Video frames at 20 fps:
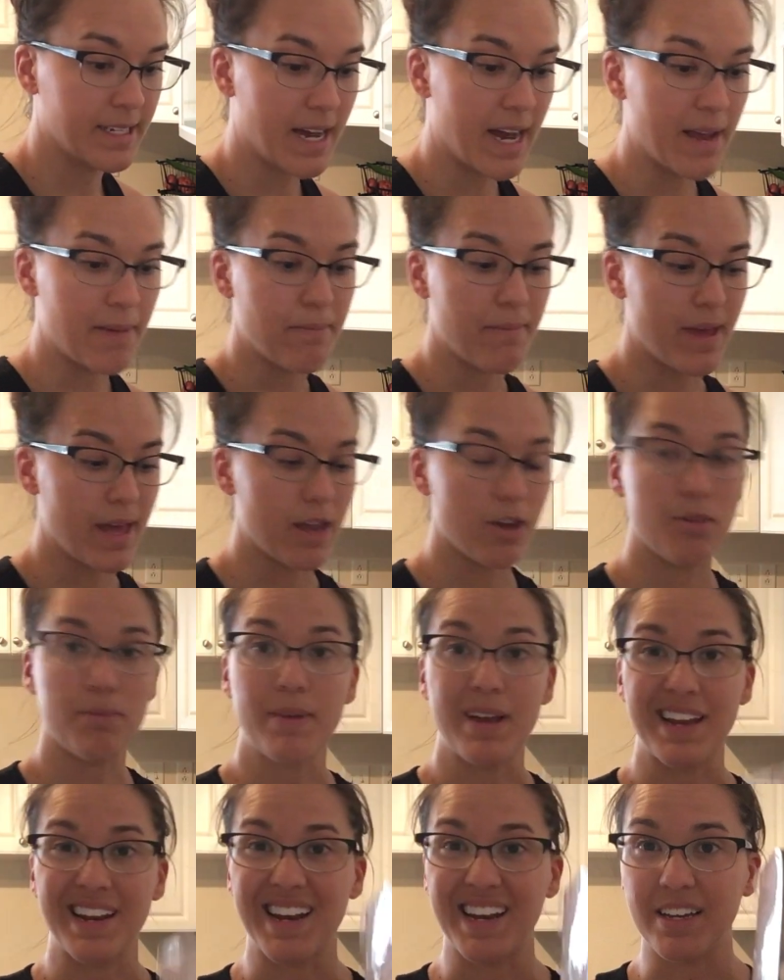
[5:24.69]
I may or
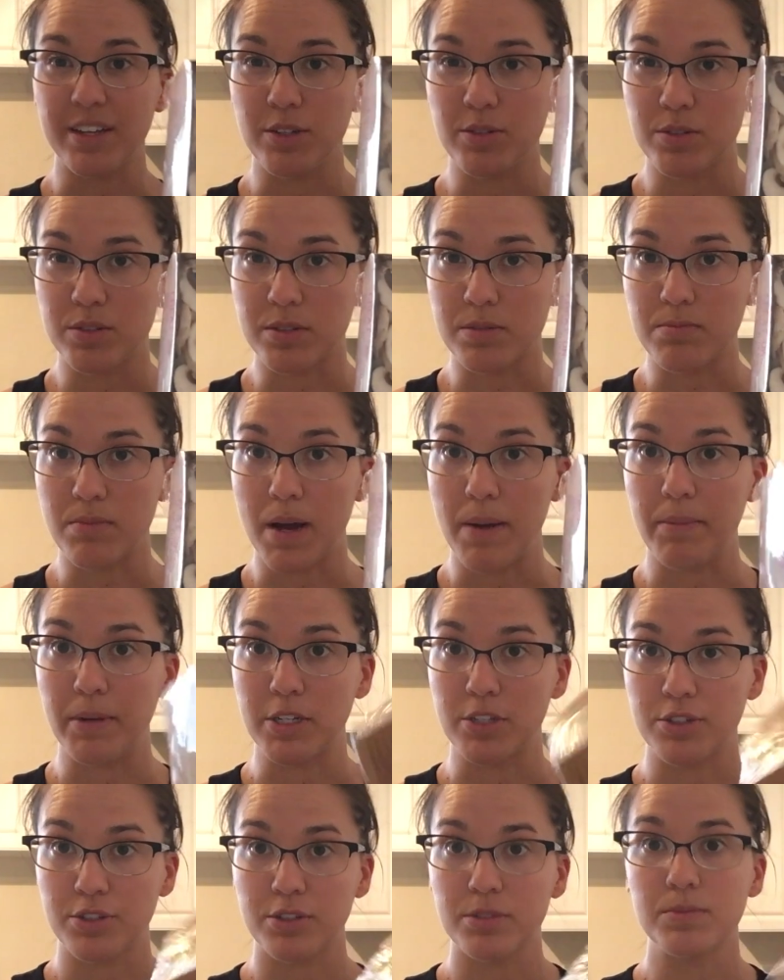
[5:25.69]
may not use my
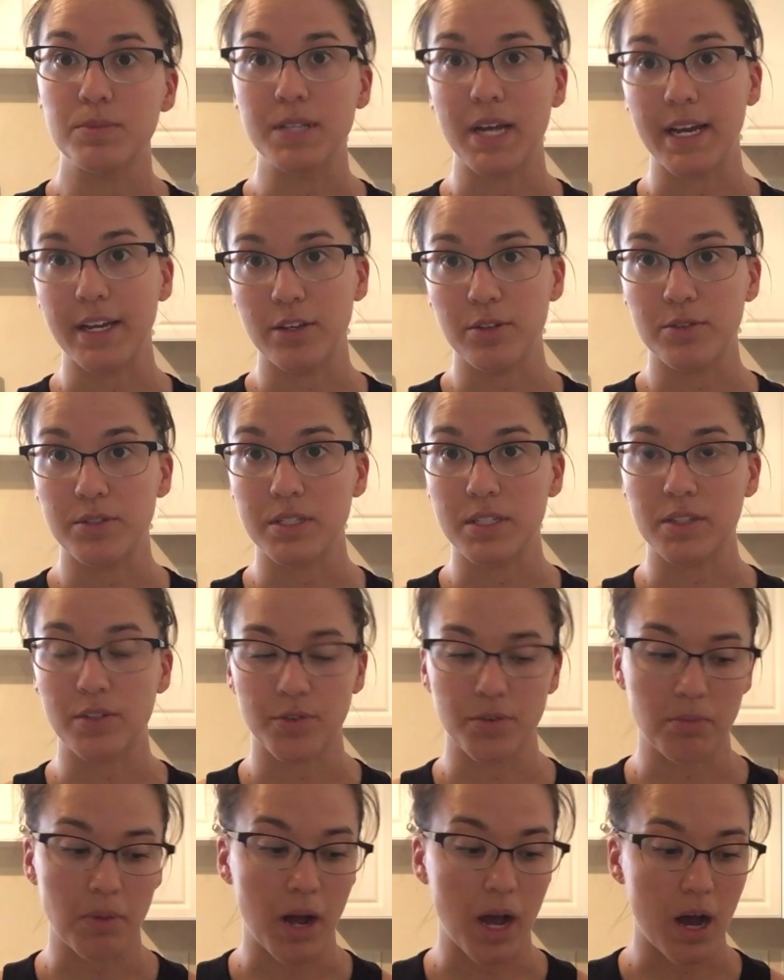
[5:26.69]
mushrooms. I use these
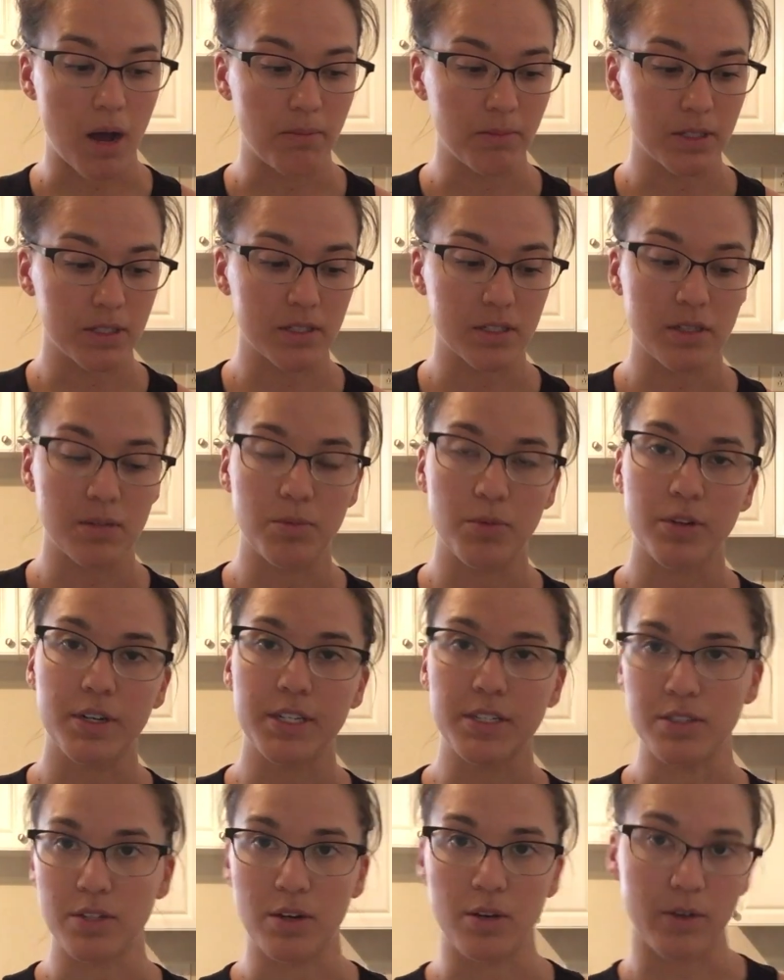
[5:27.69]
for my omelets in the
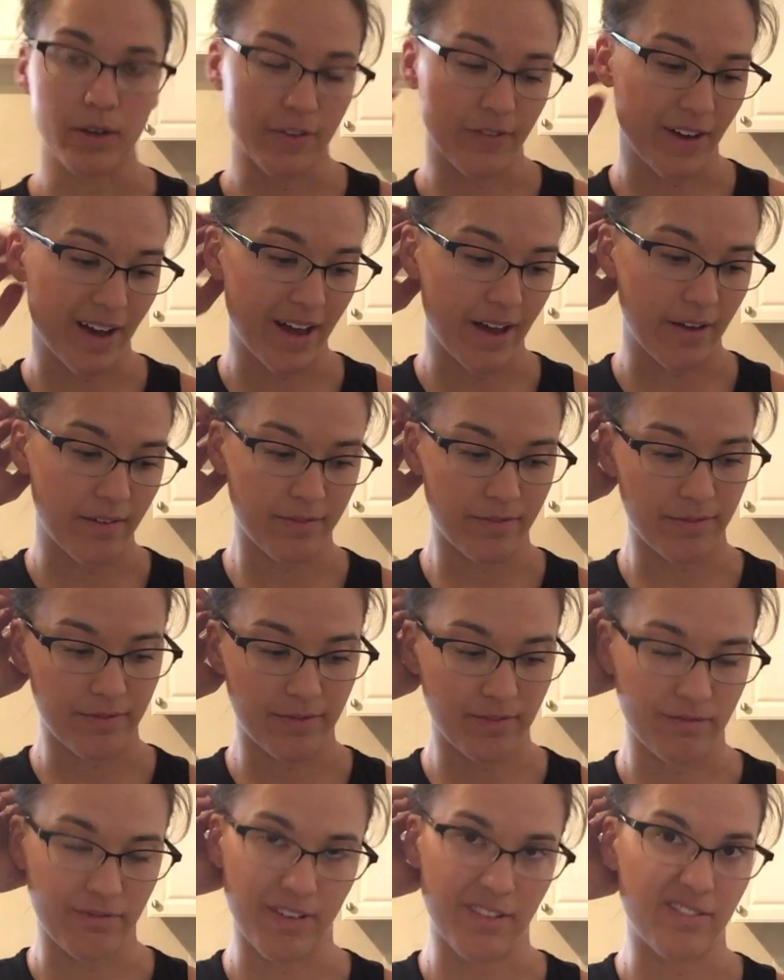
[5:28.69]
morning, so if
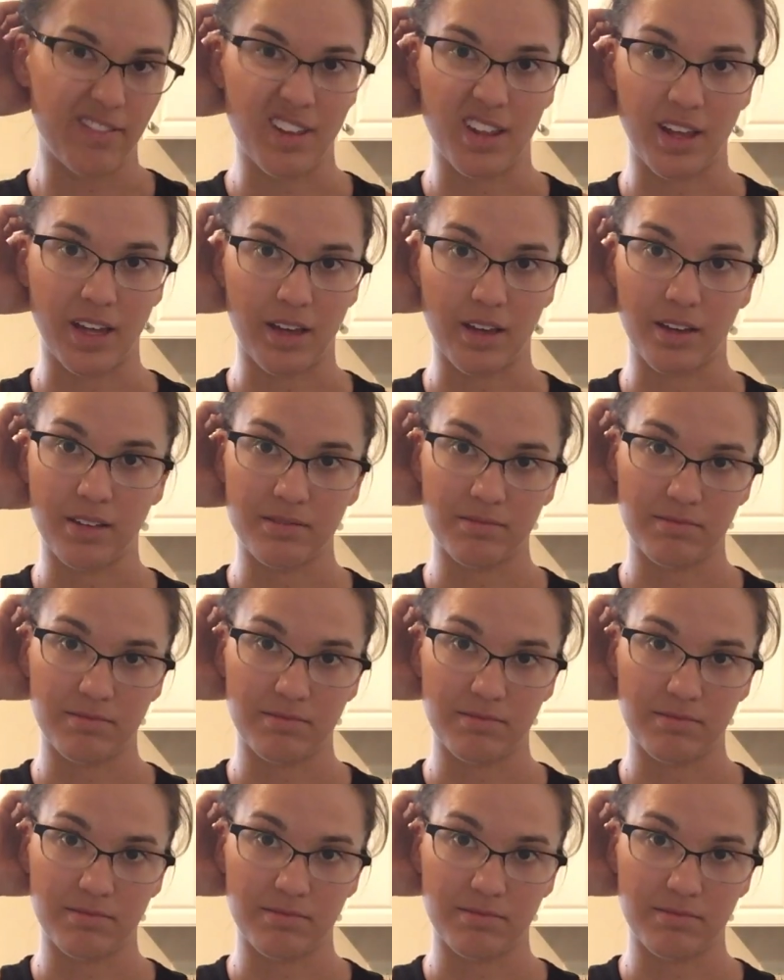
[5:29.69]
I feel like